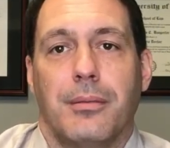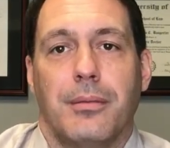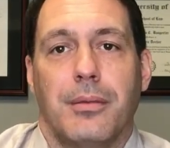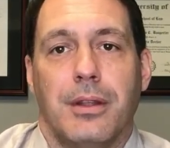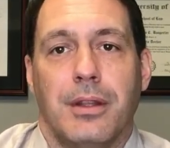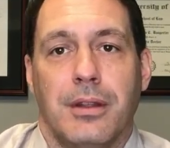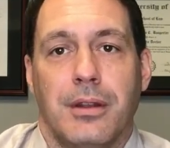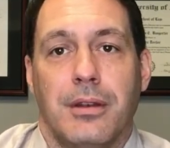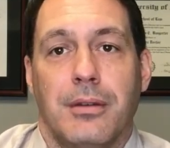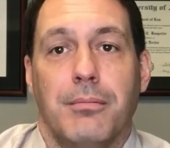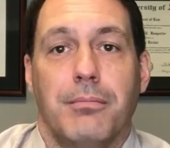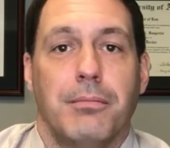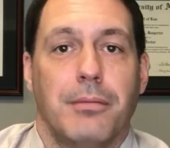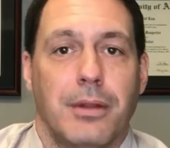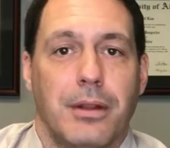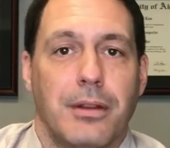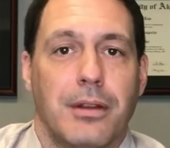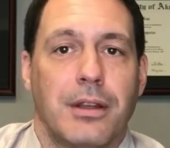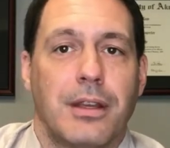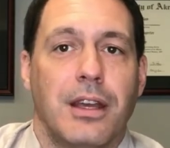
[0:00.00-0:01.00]
in
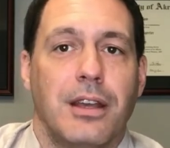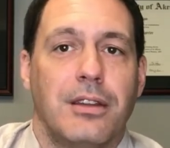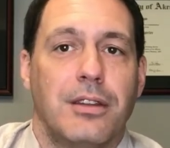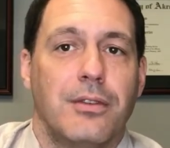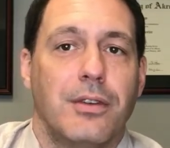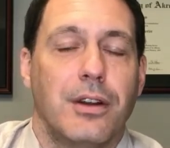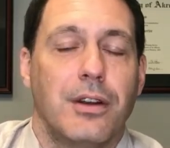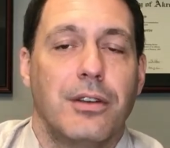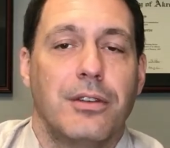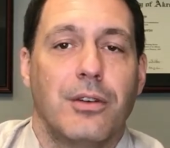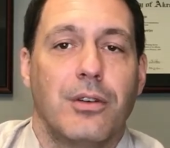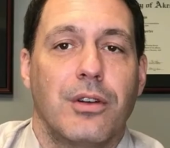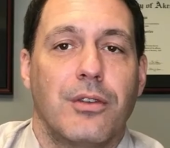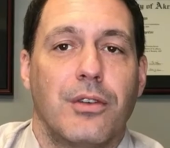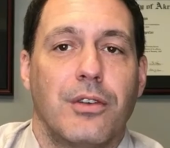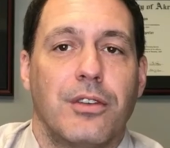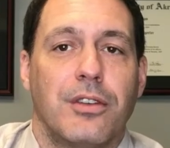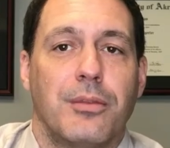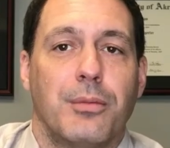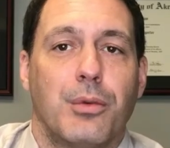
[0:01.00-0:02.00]
the case of Arizona
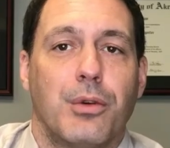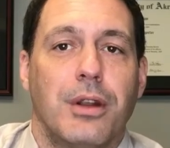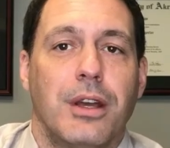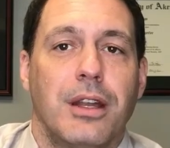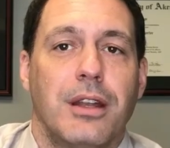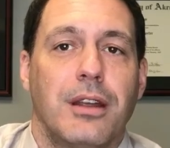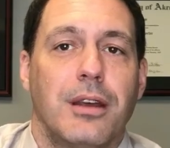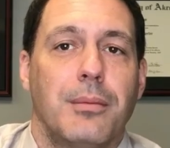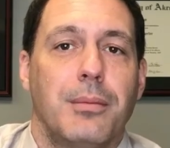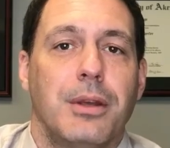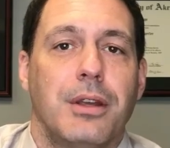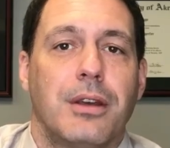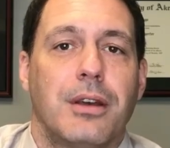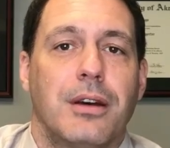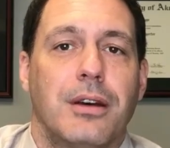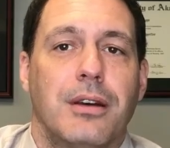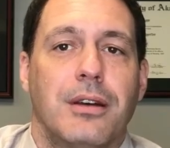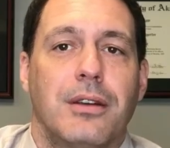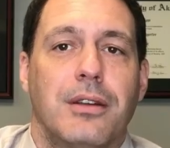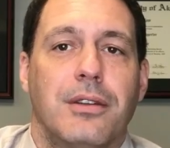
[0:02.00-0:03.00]
versus Miranda
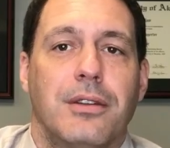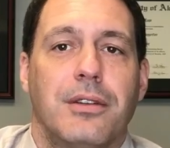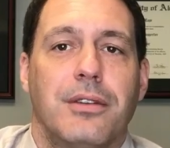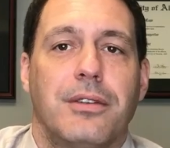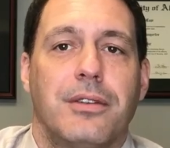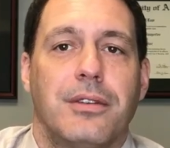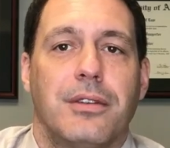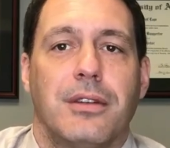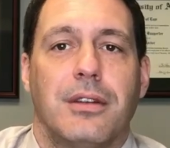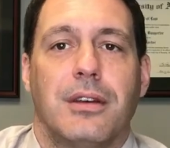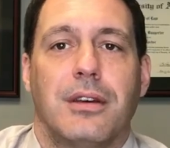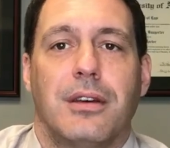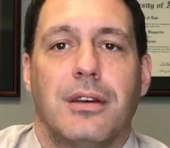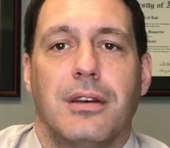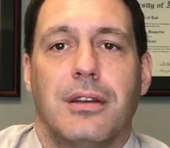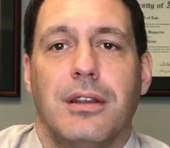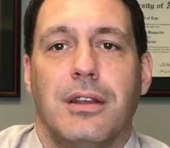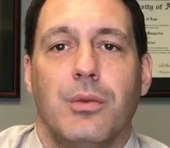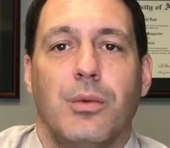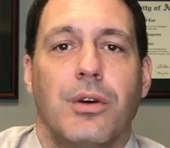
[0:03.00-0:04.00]
because
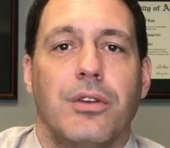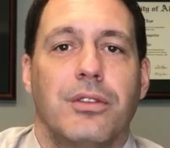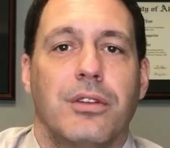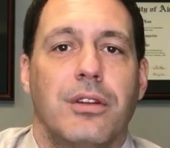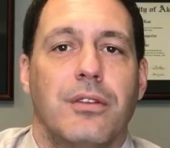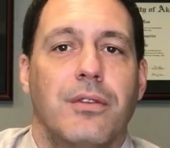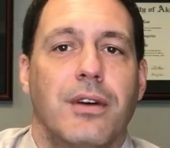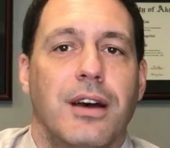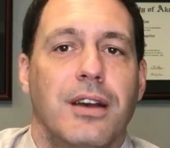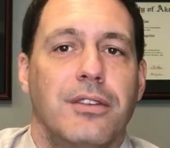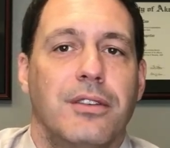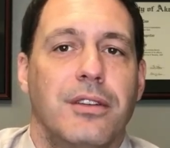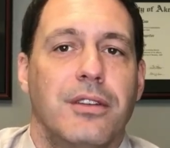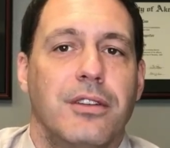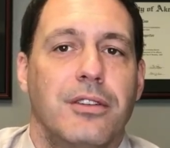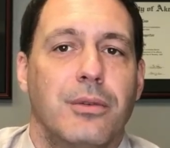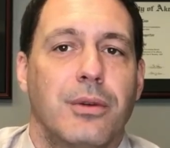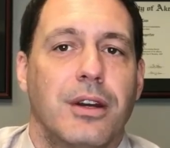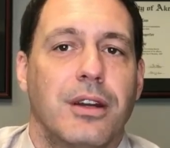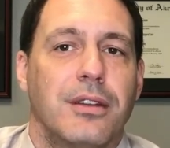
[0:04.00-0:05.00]
he wasn't advised of
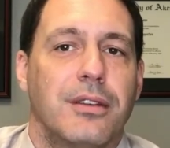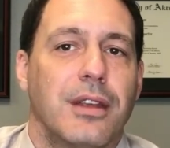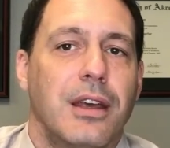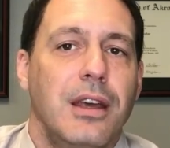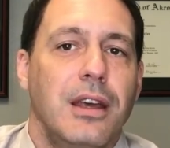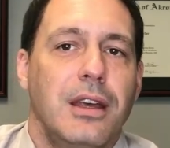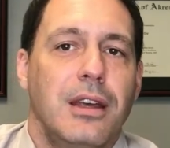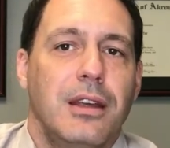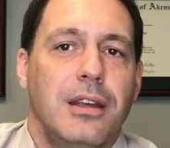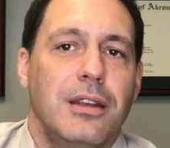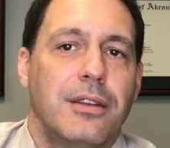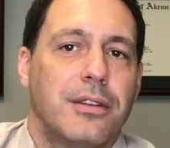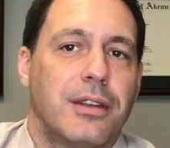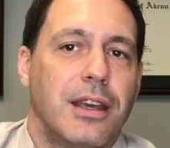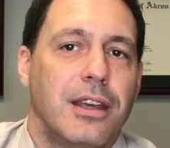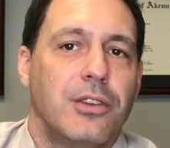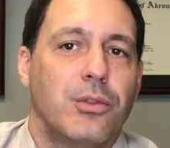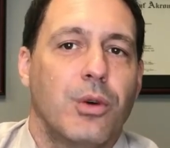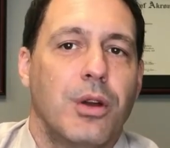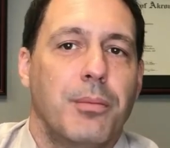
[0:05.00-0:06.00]
these rights. His
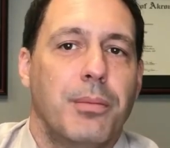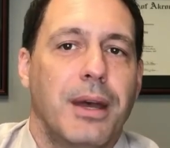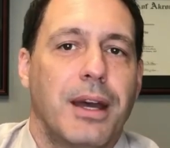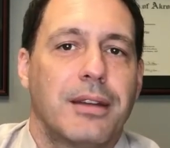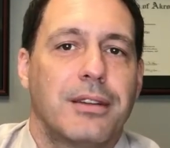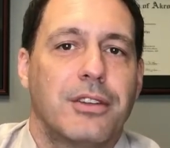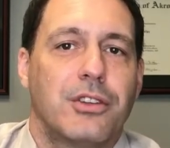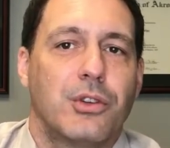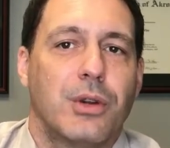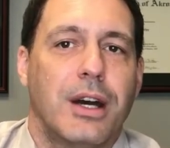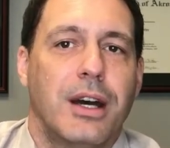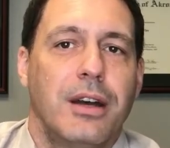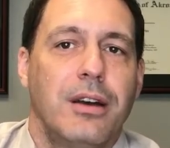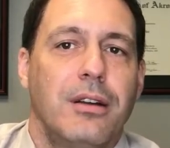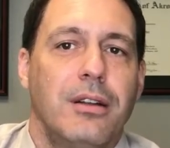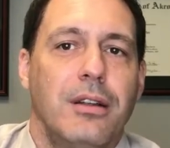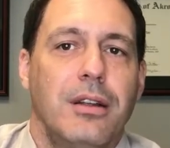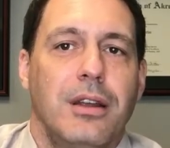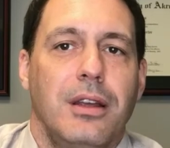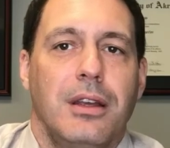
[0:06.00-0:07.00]
case went back to
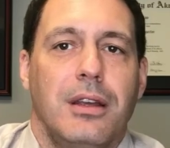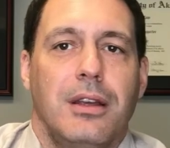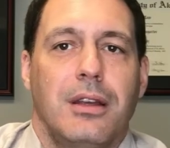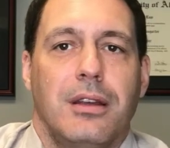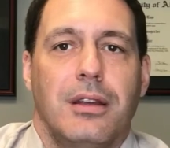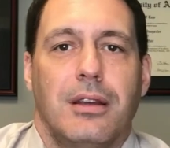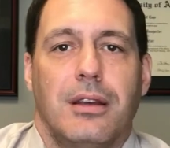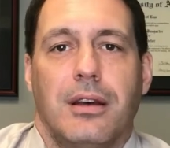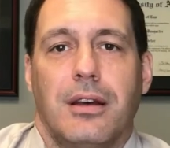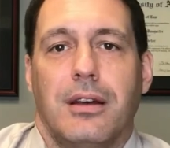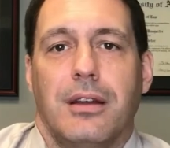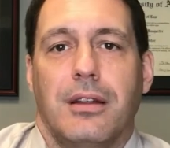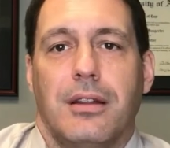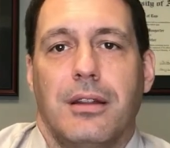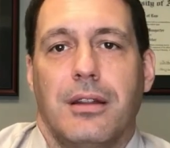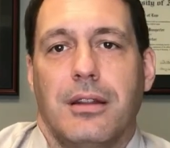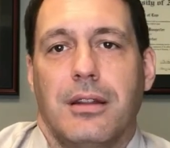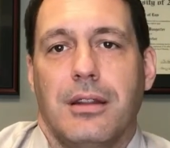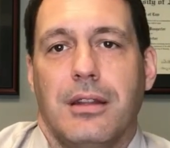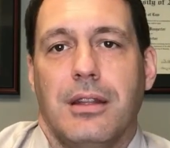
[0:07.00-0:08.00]
trial.
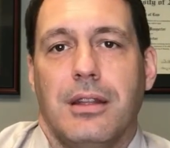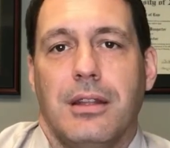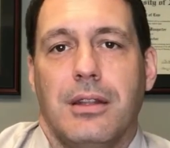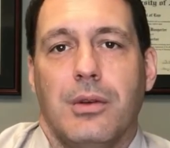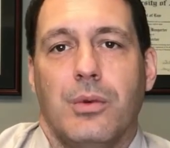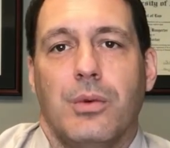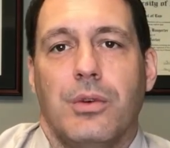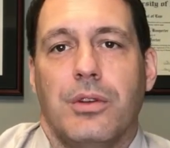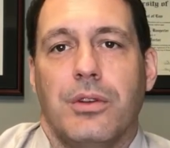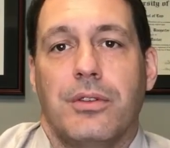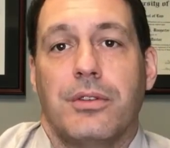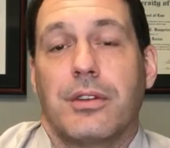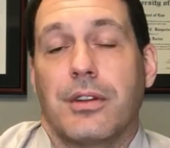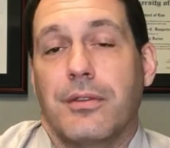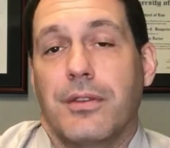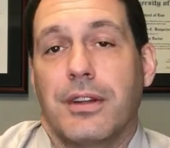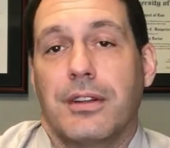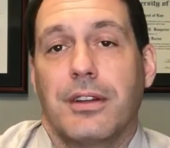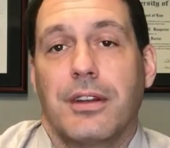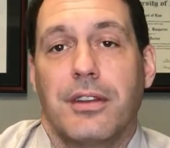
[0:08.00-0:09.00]
He was
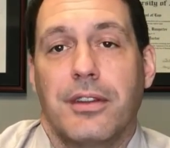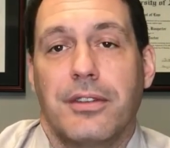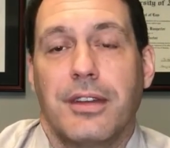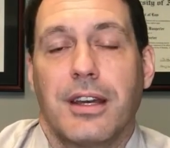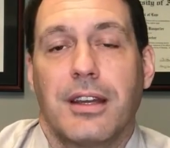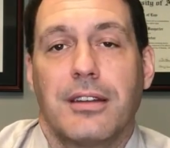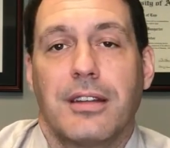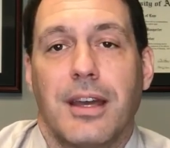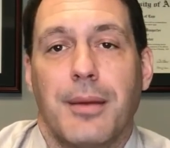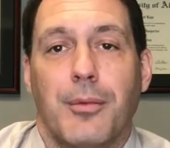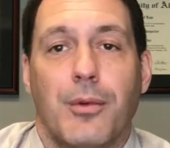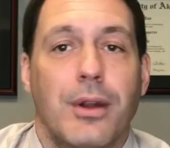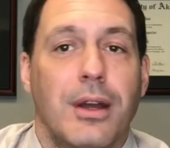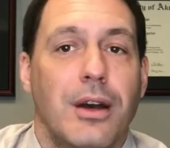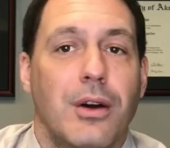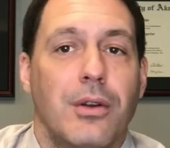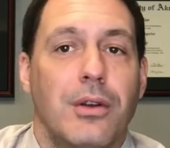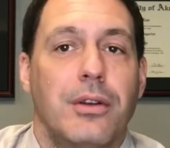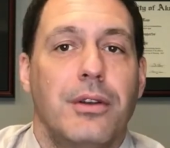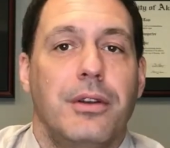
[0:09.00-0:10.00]
convicted the second time
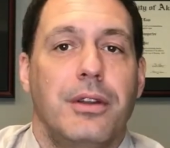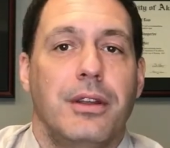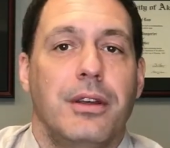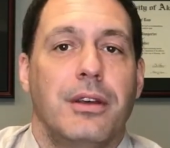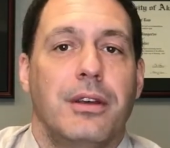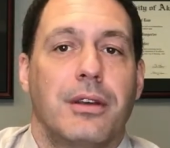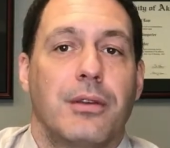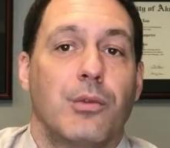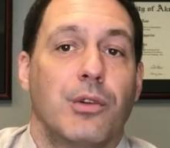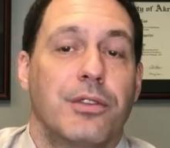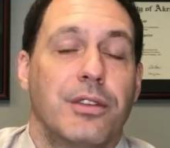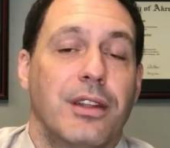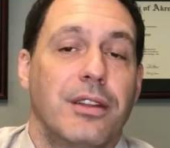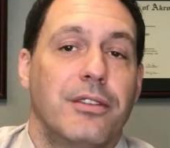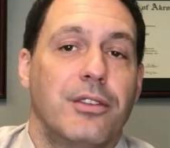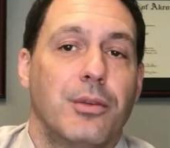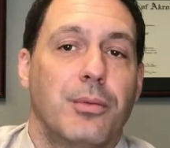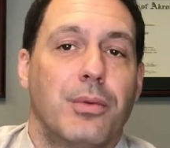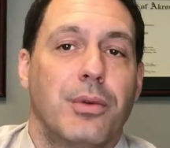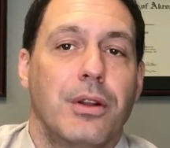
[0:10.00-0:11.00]
around, was sentenced
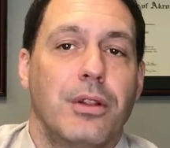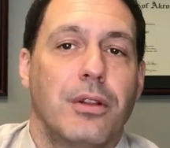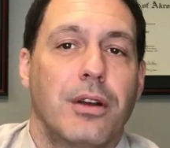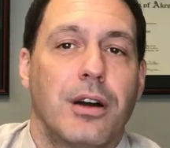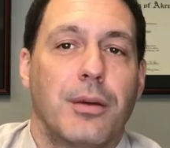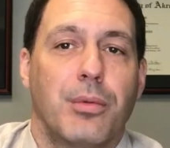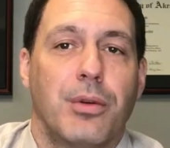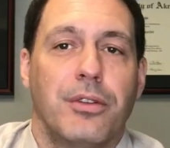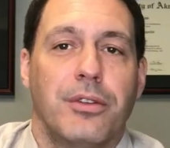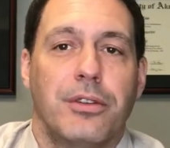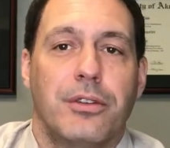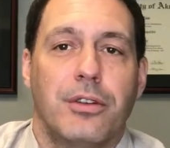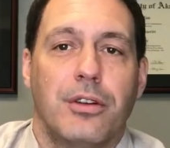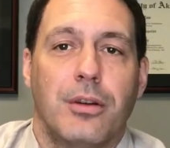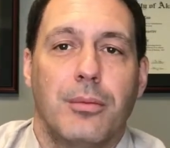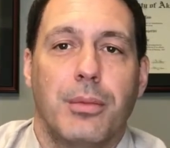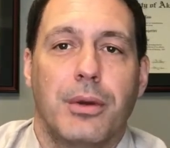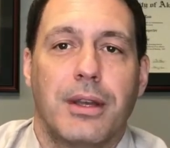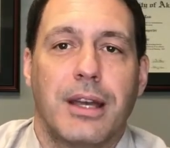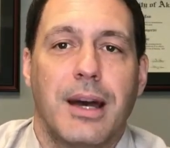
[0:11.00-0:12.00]
to a pretty long prison
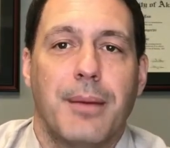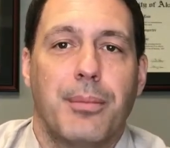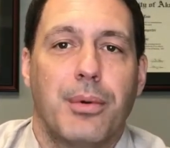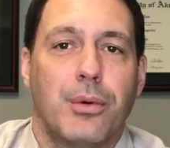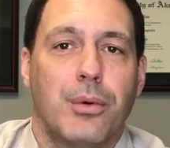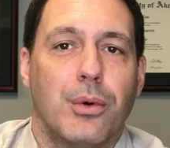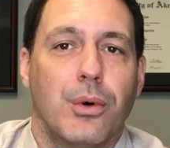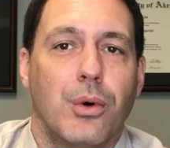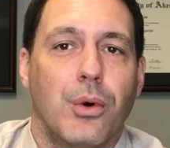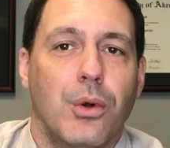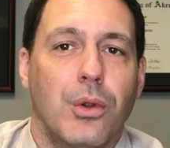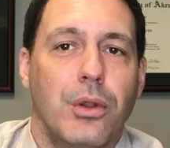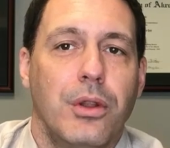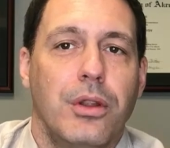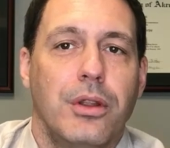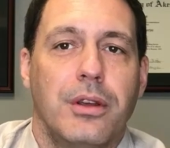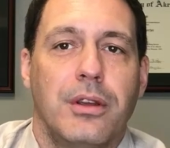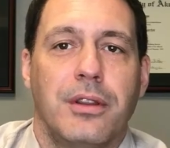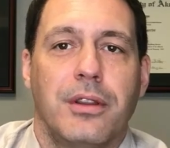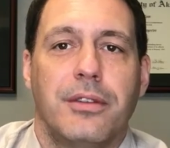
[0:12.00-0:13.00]
term, but got paroled
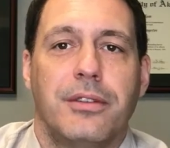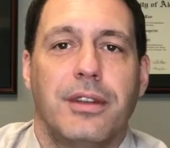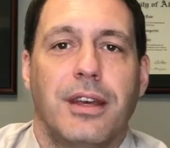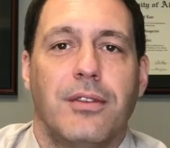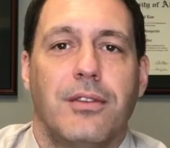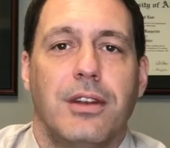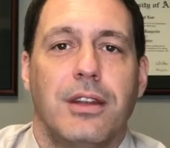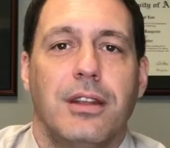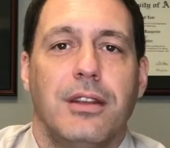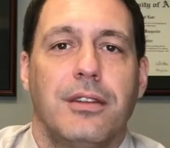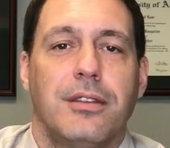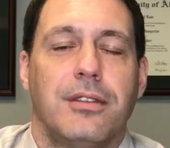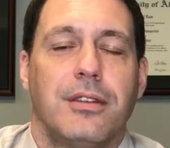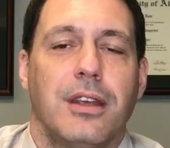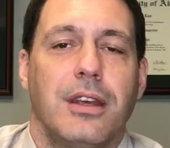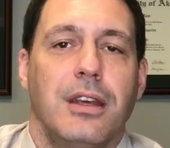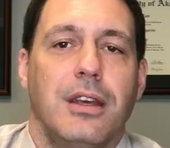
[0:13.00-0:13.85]
in the 70s.